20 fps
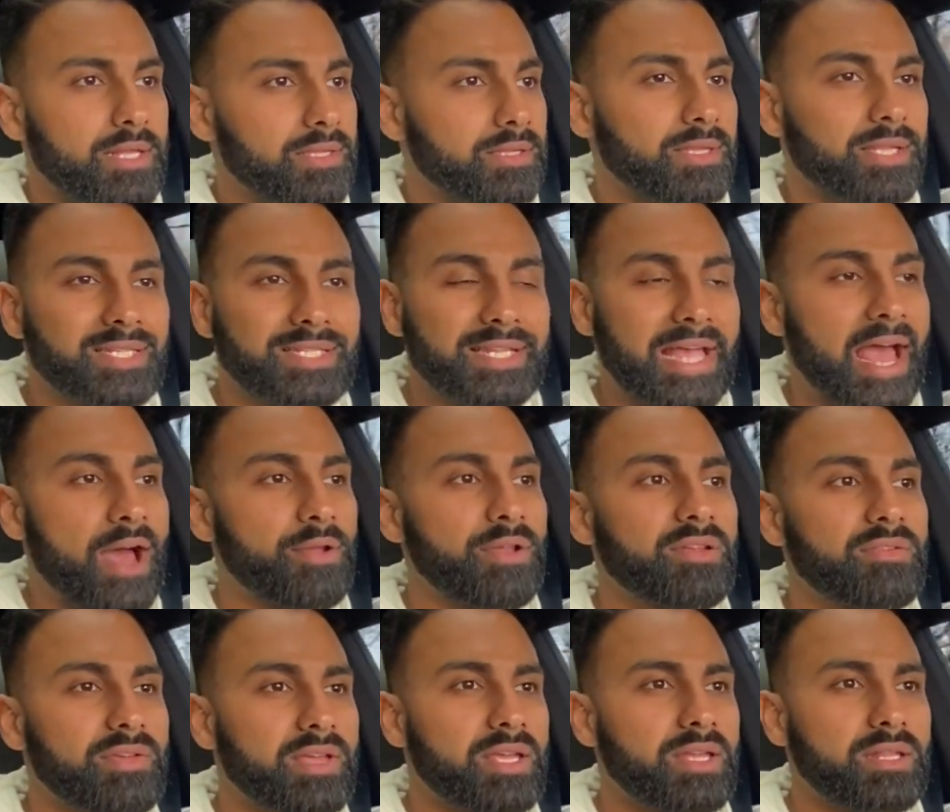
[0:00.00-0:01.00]
the sound
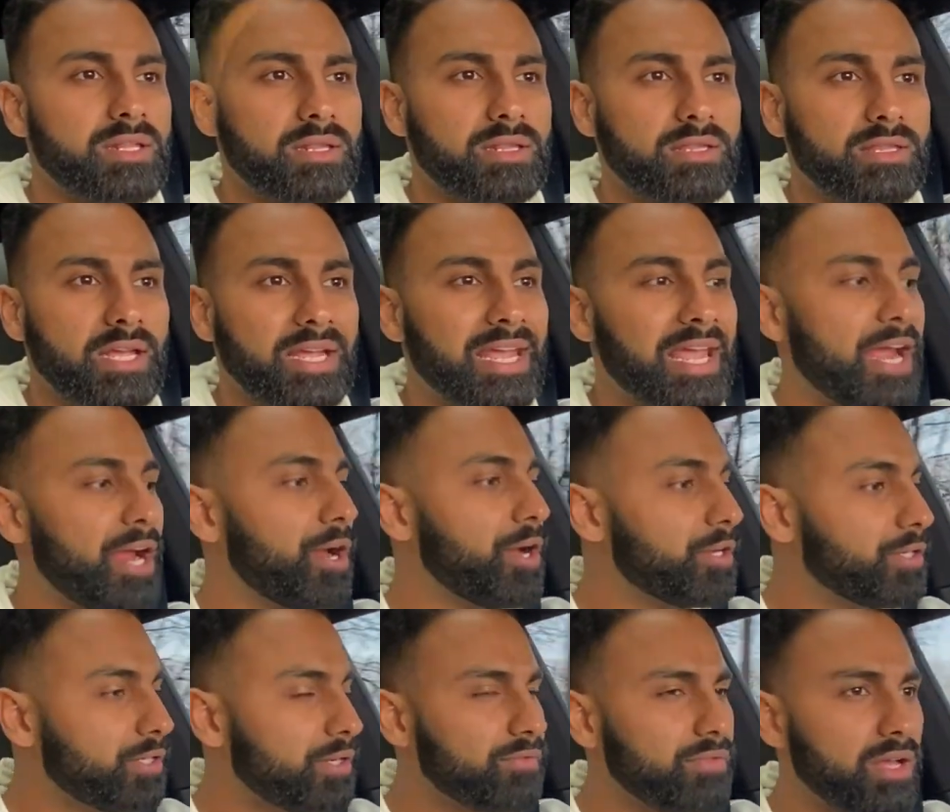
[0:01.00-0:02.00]
of it, the
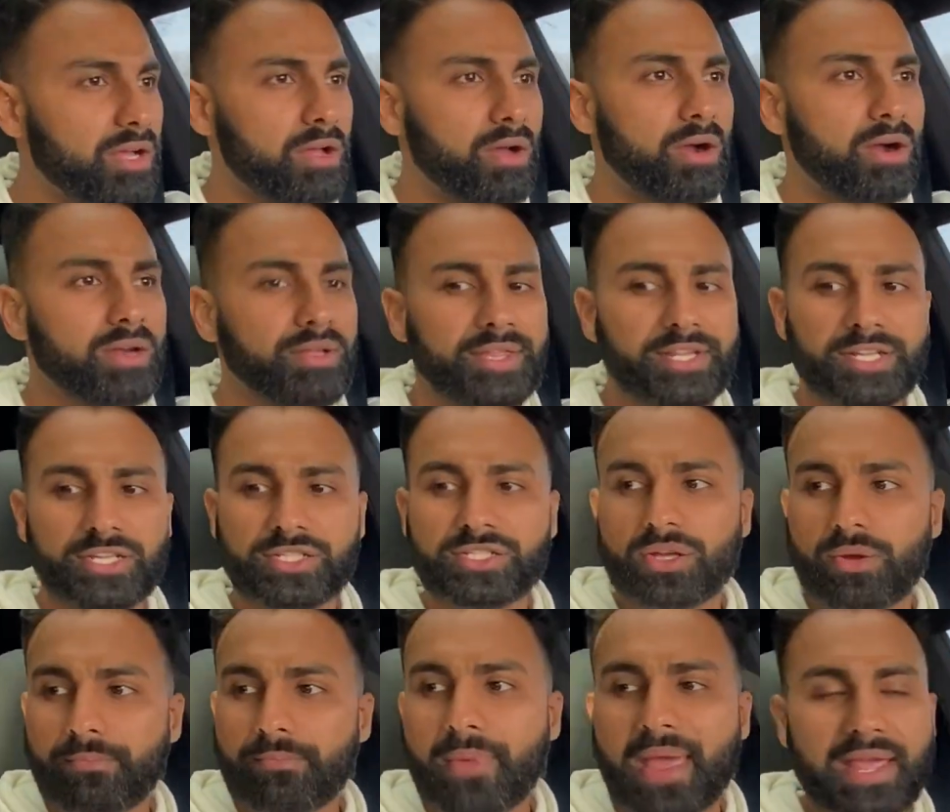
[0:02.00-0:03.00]
character of the car, they just
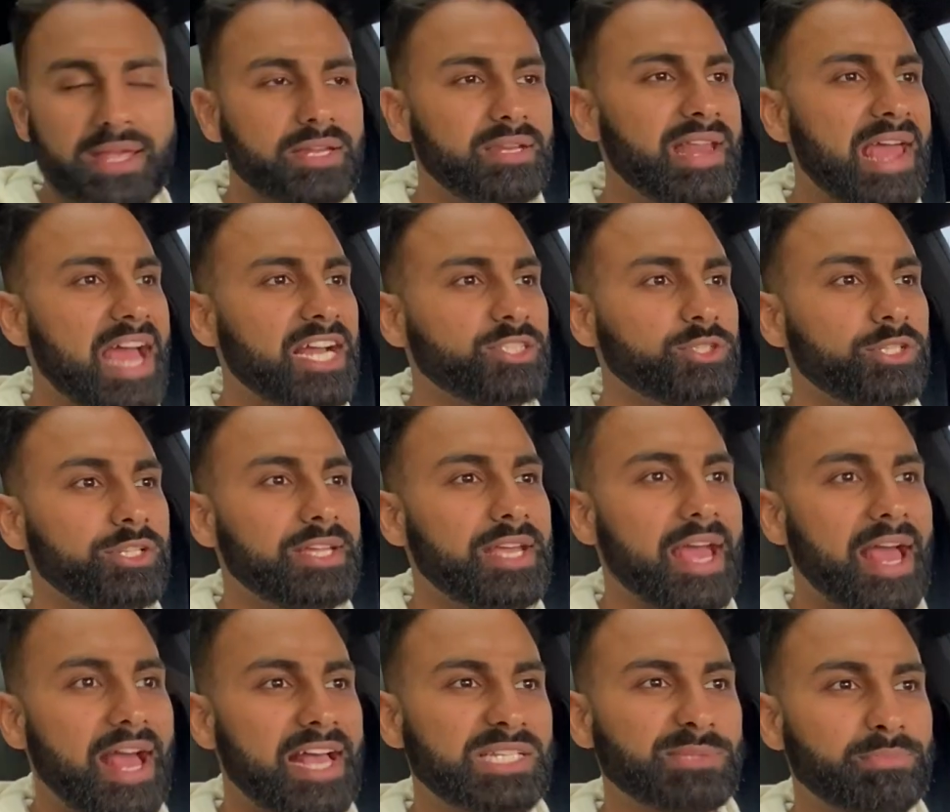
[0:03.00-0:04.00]
don't make naturally
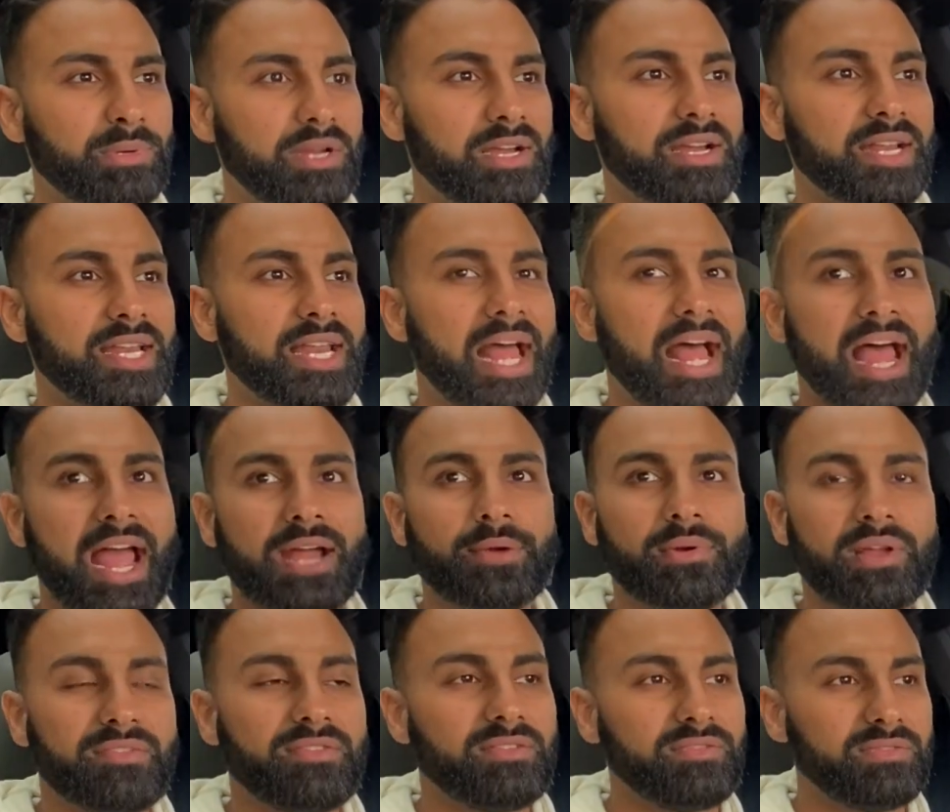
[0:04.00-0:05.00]
aspirated high
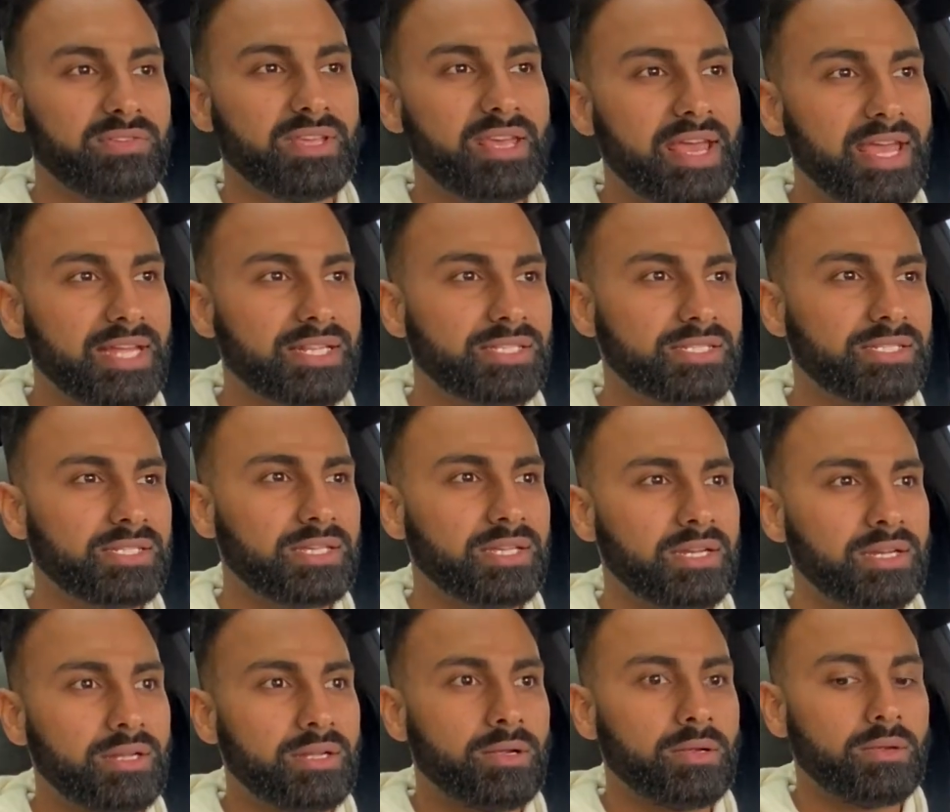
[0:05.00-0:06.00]
revving V8s
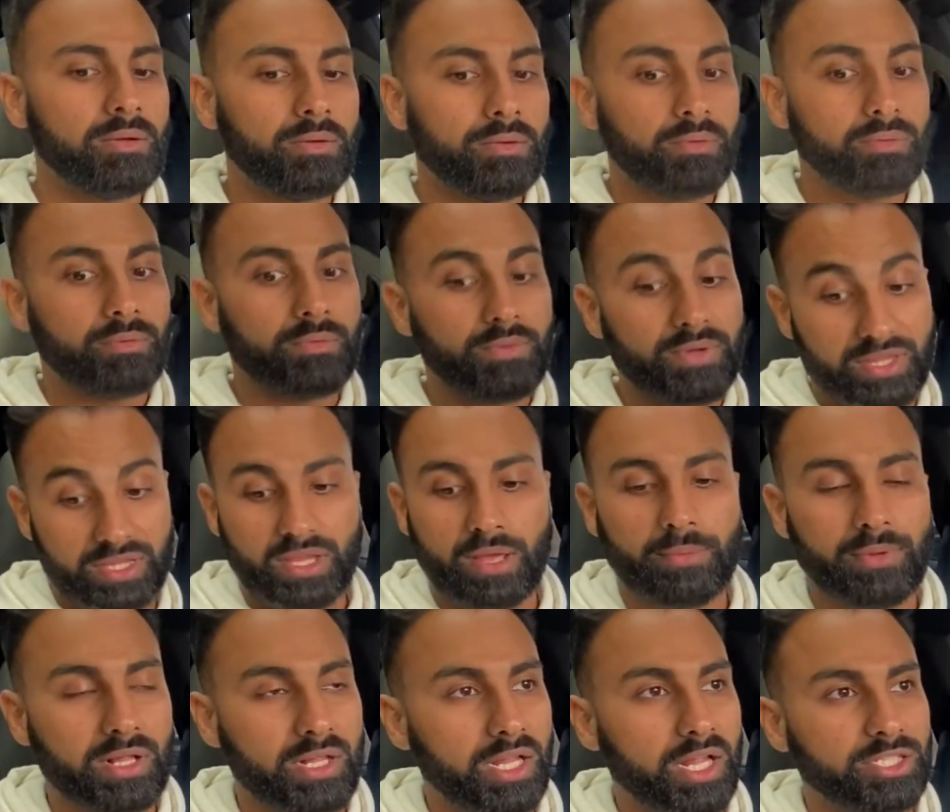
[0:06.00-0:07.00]
with
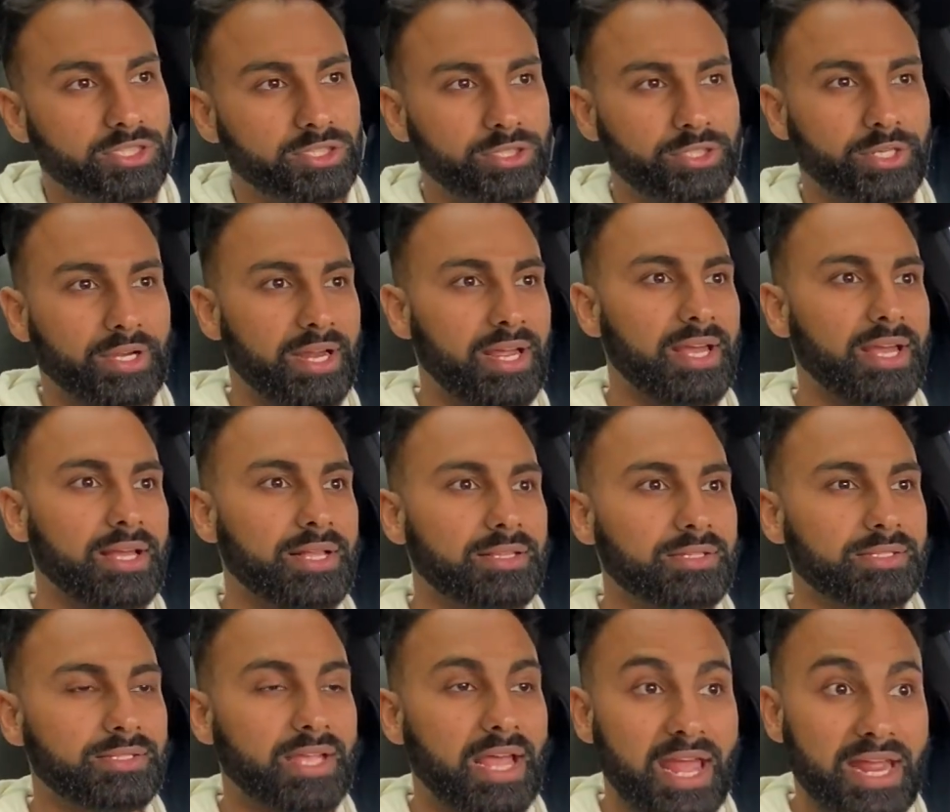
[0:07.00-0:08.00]
double clutch
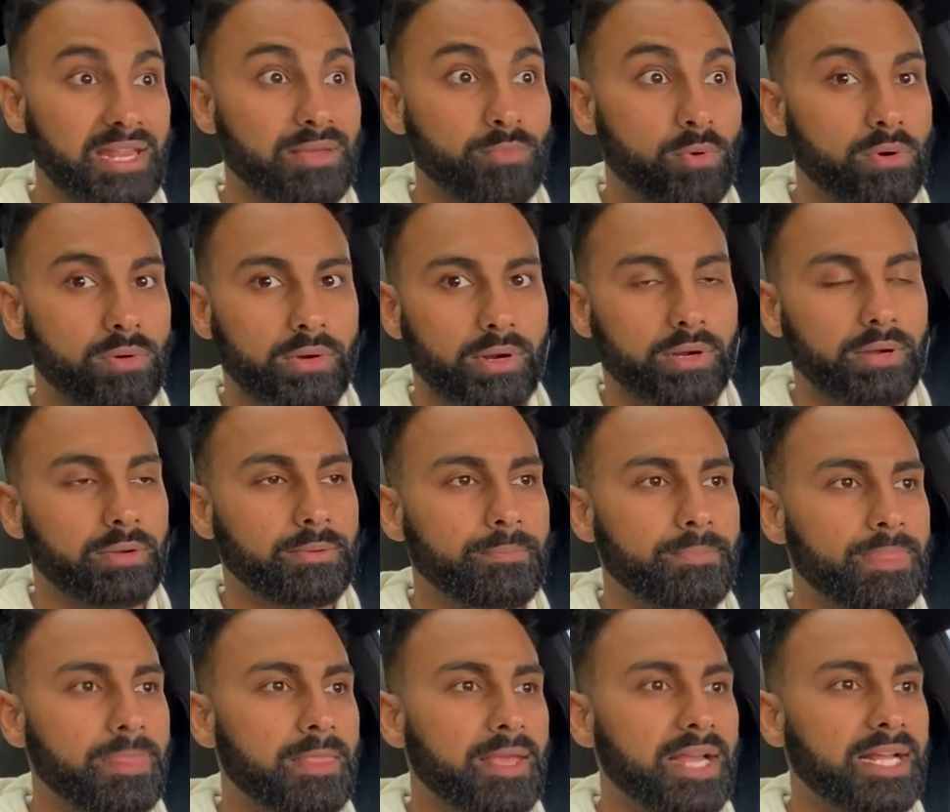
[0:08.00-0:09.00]
trans anymore.
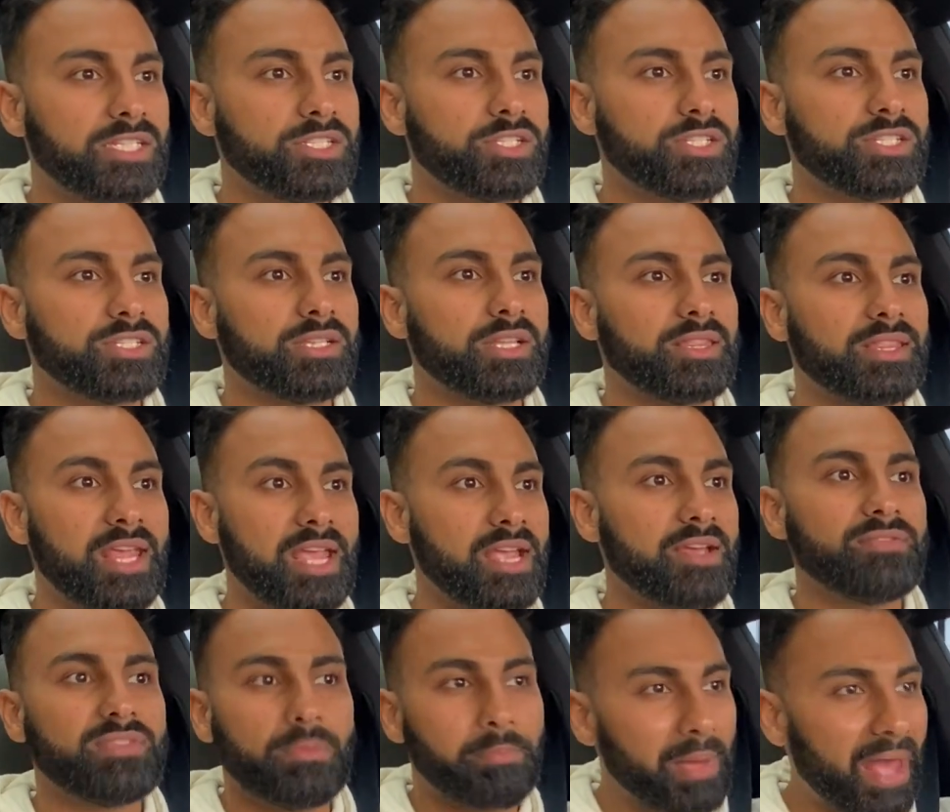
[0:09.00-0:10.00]
It's just a thing
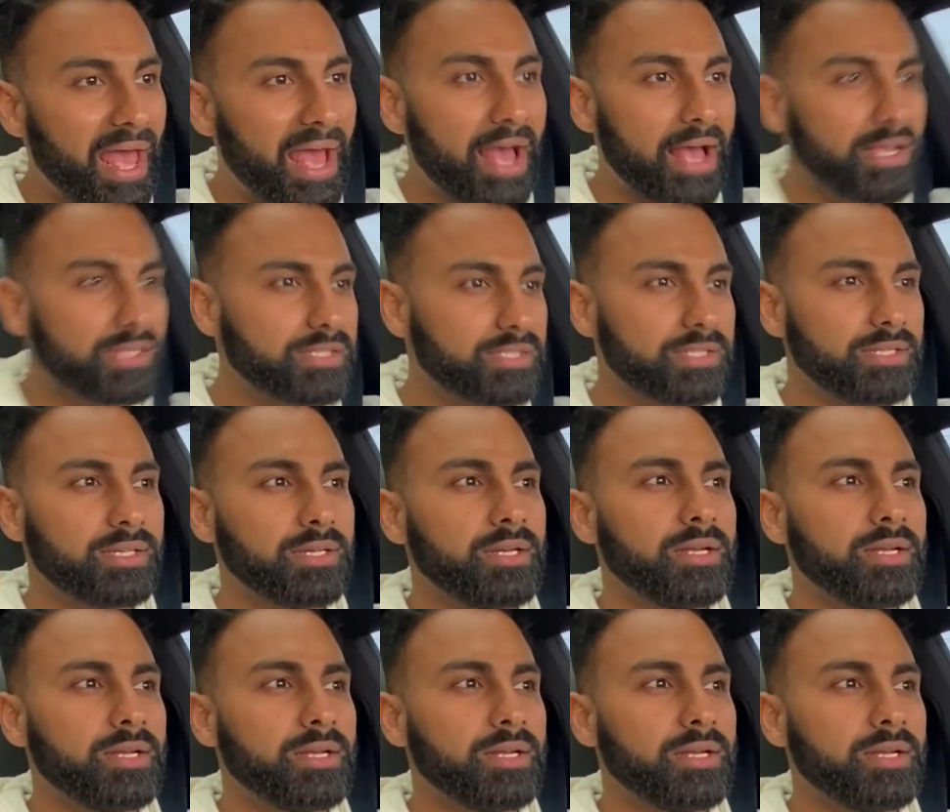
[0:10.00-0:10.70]
of the past.